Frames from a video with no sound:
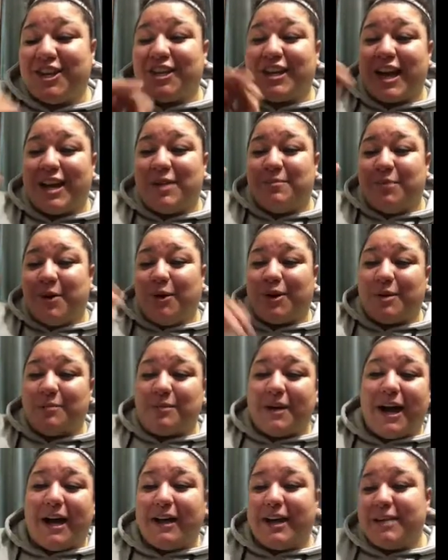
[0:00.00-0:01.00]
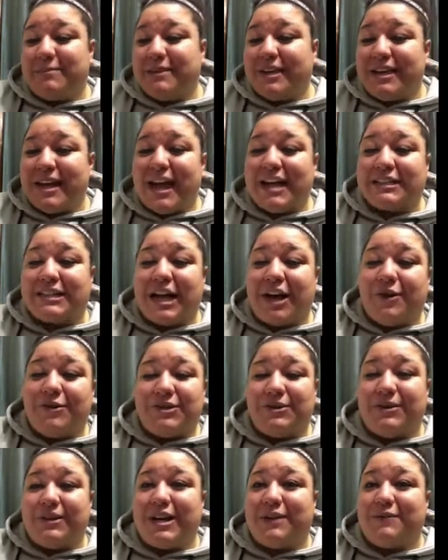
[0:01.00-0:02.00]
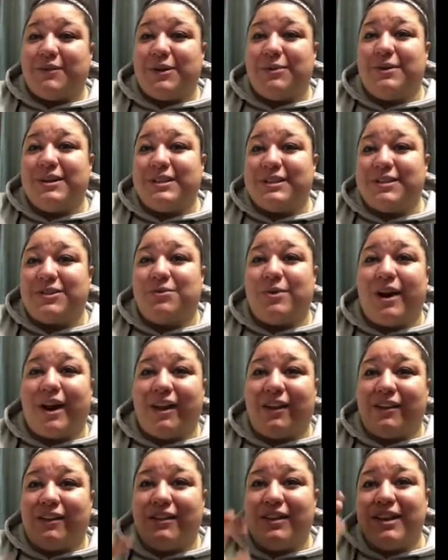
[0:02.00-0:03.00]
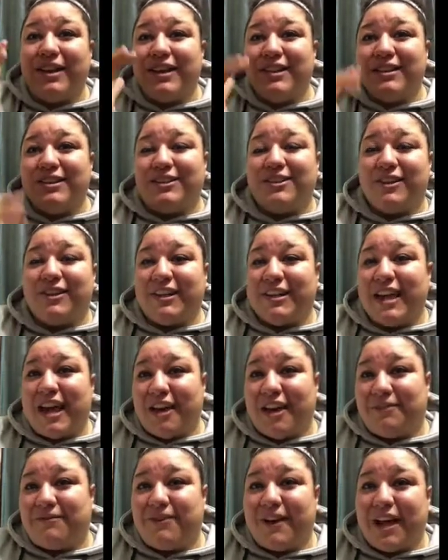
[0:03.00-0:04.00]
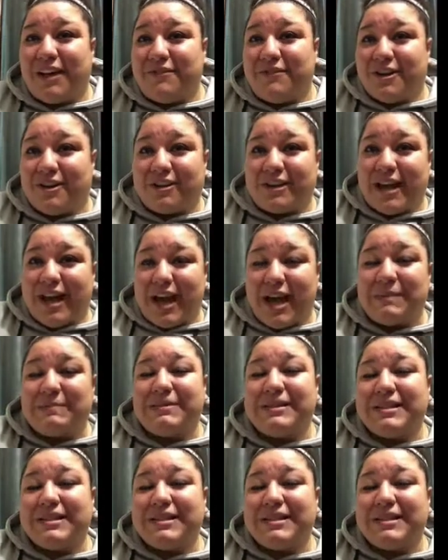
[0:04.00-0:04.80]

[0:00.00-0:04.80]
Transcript: she kind of poked and prodded at me, asked how I was doing every once in a while during that 5-year gap.